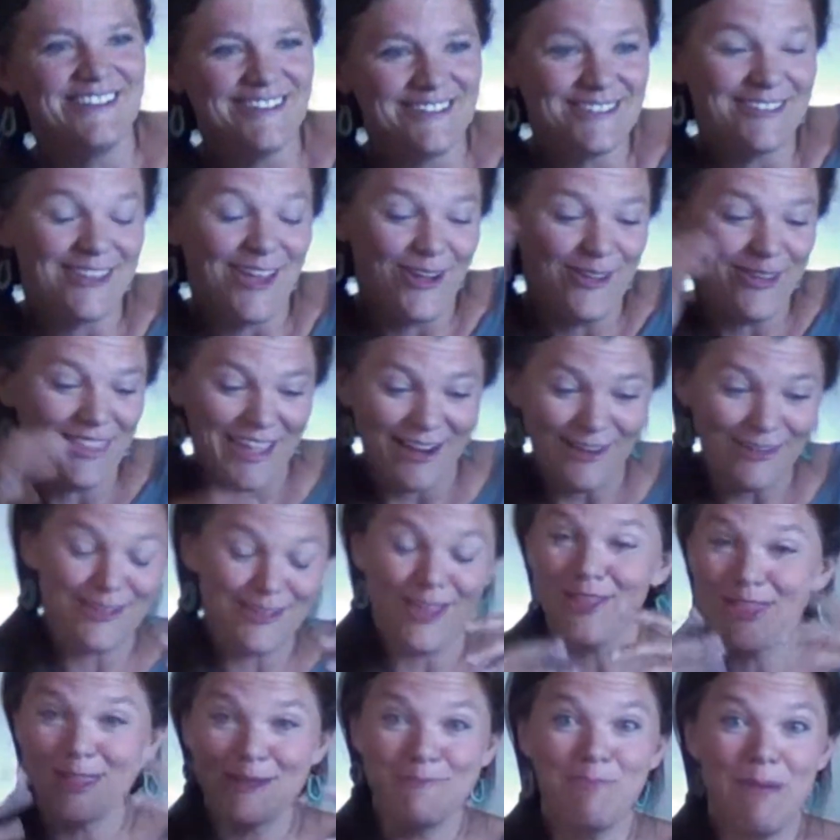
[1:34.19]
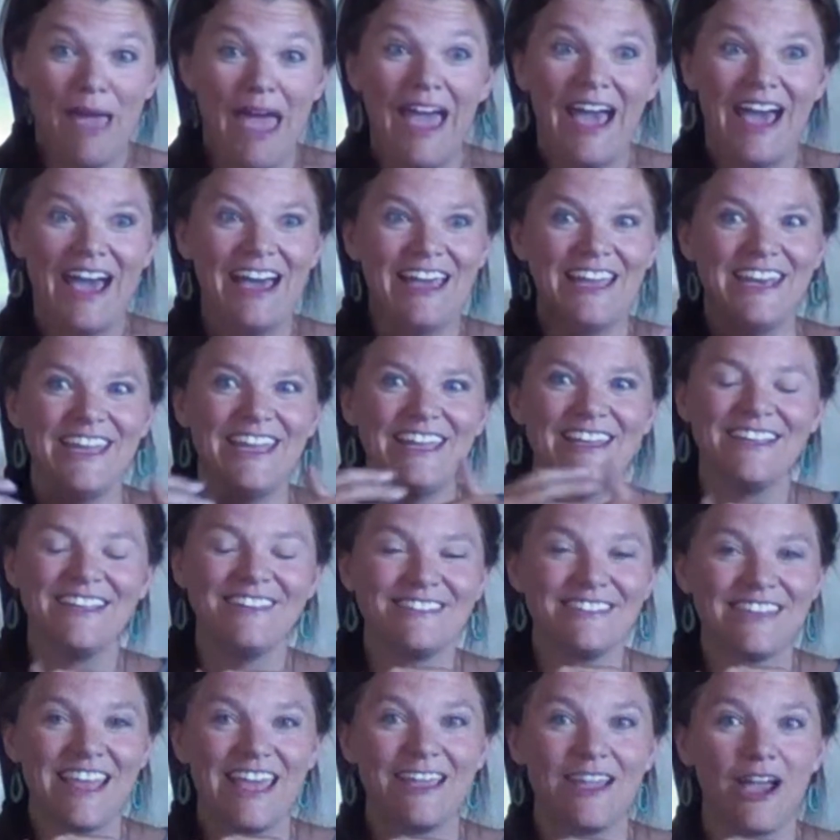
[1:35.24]
So there's all the bad, and
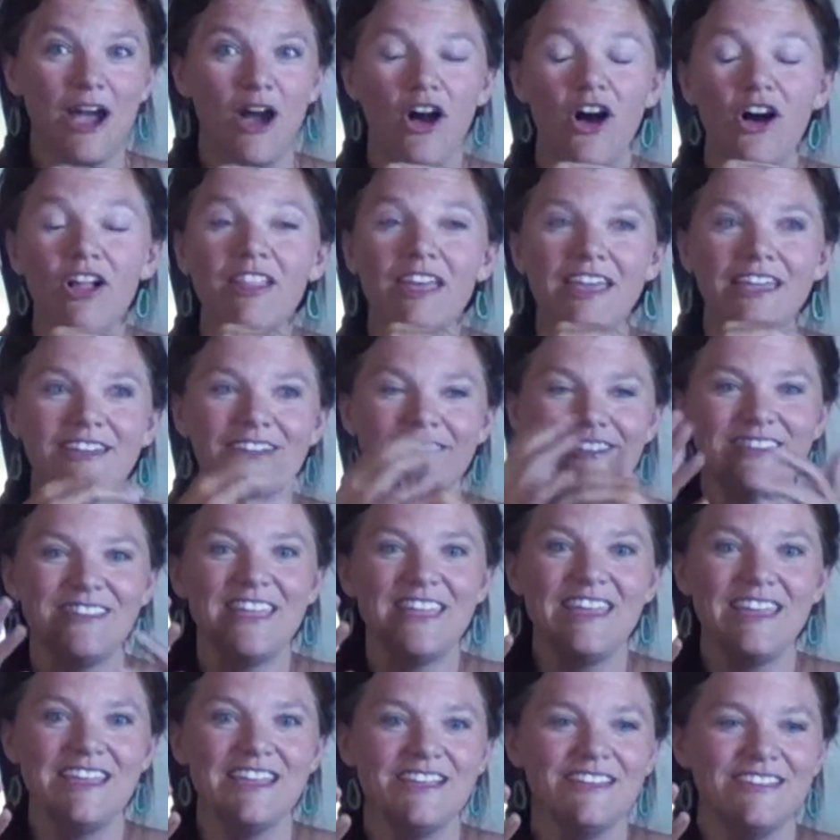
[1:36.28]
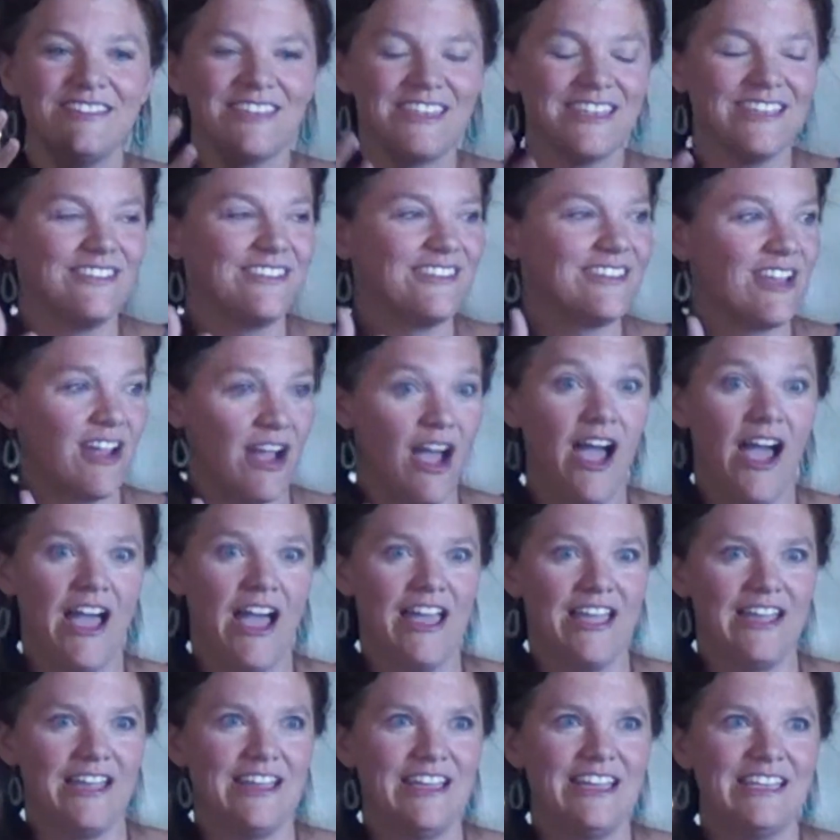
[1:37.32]
it's like all I could see is this
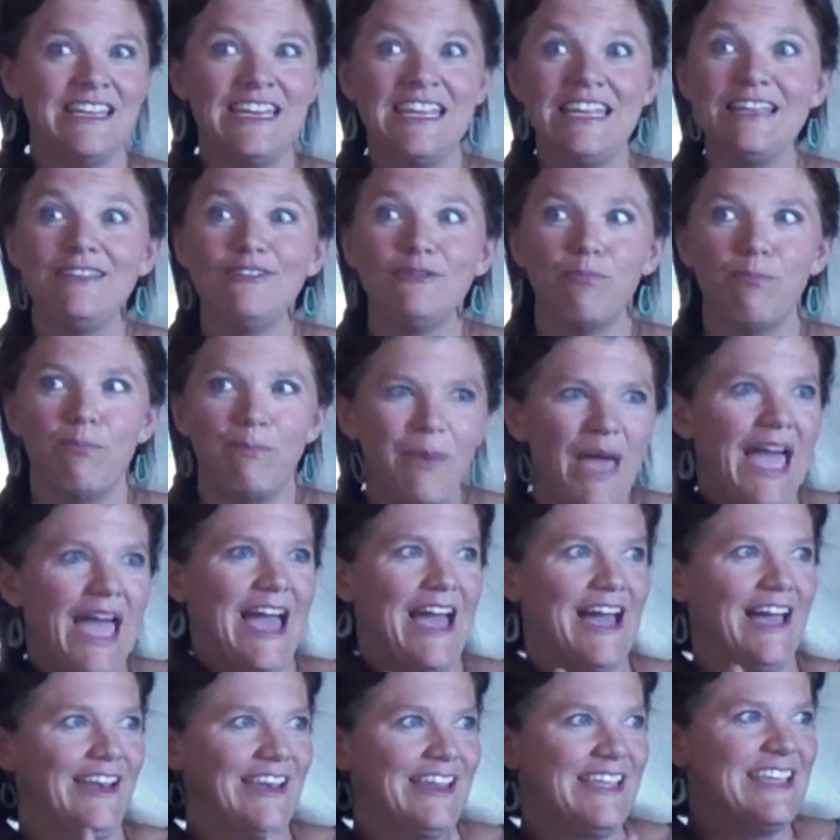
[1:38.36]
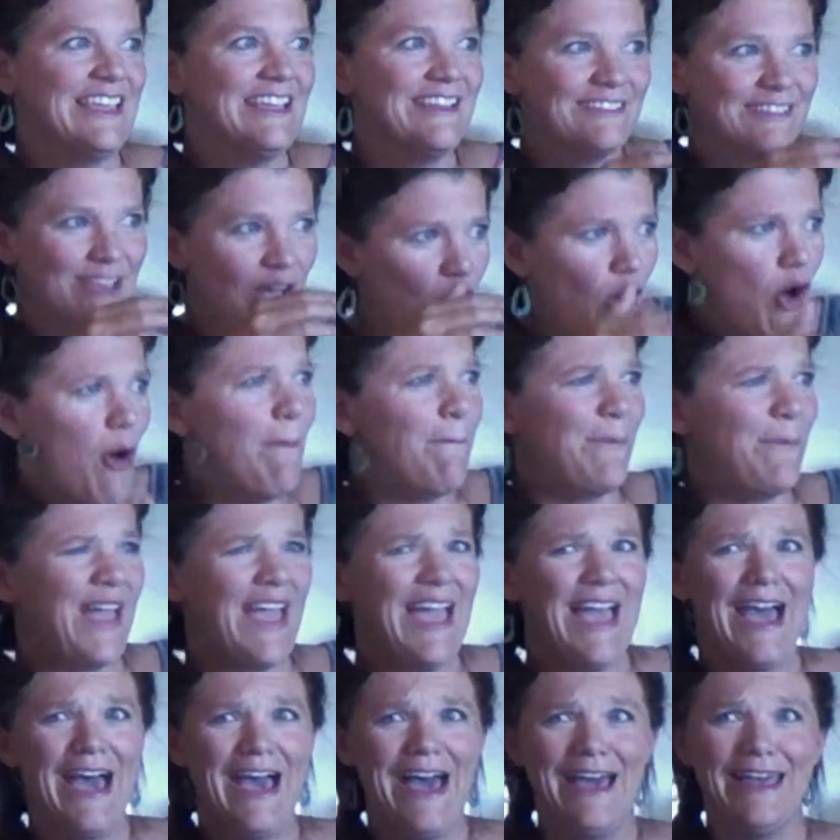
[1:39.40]
guy, and he's bad. He is all
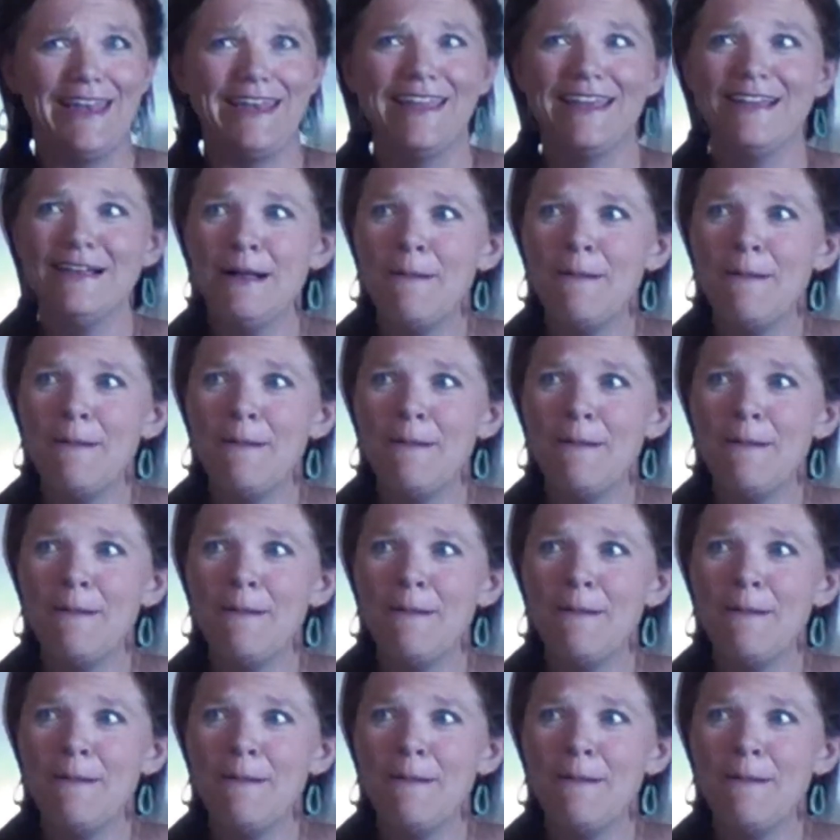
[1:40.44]
bad.